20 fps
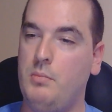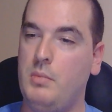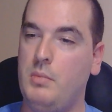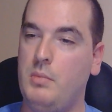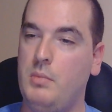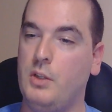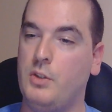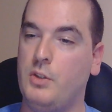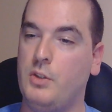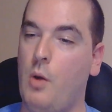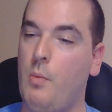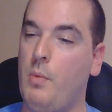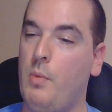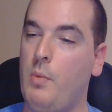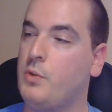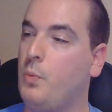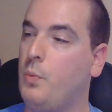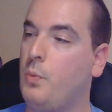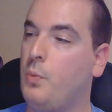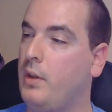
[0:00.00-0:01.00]
it's
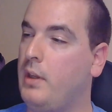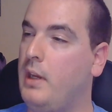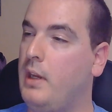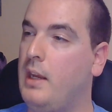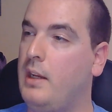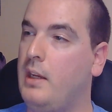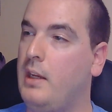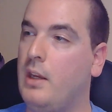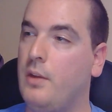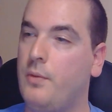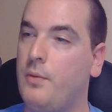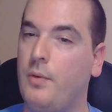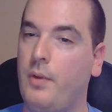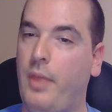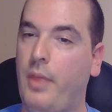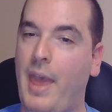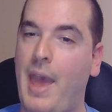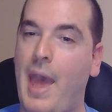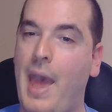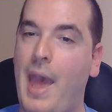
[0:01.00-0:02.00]
almost worth getting it for
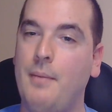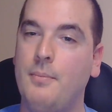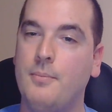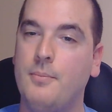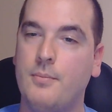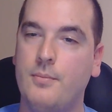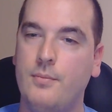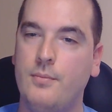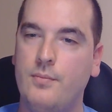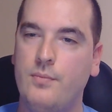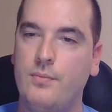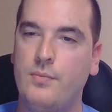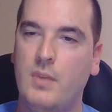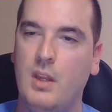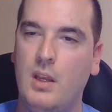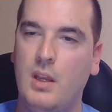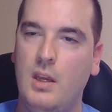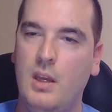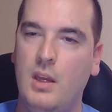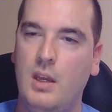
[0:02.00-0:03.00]
that.
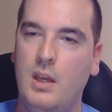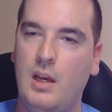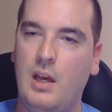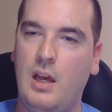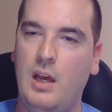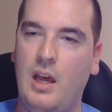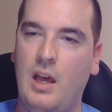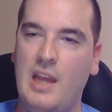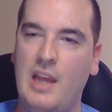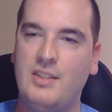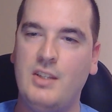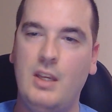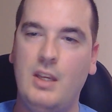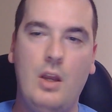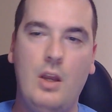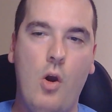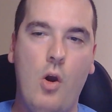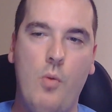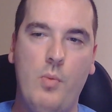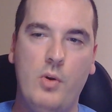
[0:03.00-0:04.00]
I
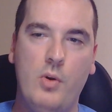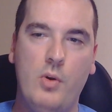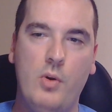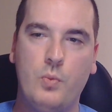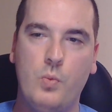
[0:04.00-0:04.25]
say almost